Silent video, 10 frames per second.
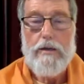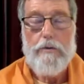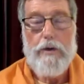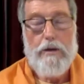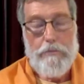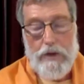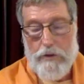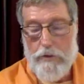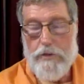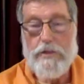we can make
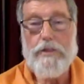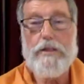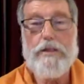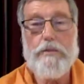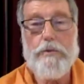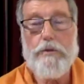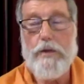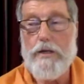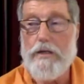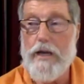no distinction
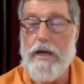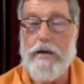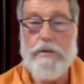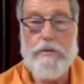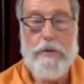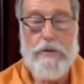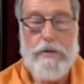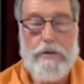between secular and spiritual.